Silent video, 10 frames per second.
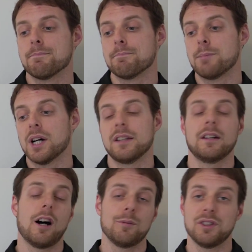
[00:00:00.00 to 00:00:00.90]
But
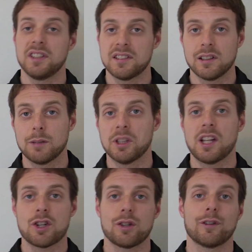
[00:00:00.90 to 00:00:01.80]
obviously it's a
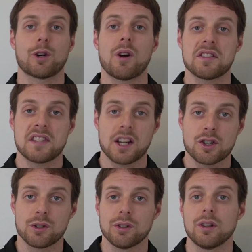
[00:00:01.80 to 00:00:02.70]
limitation of a
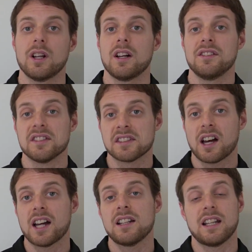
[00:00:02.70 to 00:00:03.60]
cross-sectional
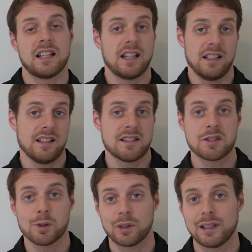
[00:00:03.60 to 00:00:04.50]
design, and that's
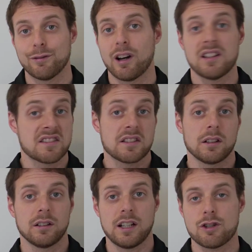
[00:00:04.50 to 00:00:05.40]
totally fine. It's still
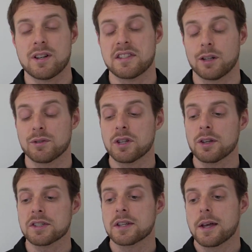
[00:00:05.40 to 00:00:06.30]
interesting
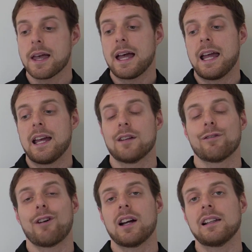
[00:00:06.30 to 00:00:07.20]
results. And
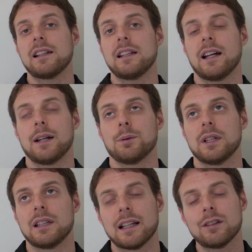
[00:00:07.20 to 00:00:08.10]
finally, I would
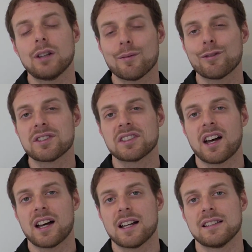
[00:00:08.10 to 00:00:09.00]
like to
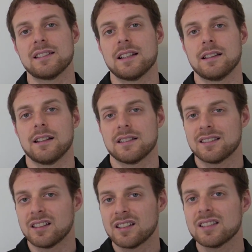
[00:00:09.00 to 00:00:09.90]
emphasize that
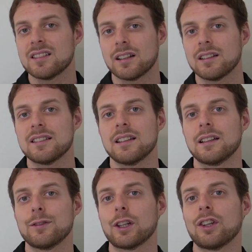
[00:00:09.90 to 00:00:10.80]
statistically
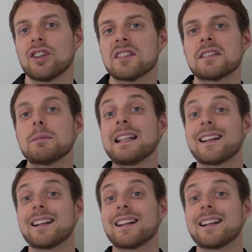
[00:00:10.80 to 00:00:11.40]
significant doesn't mean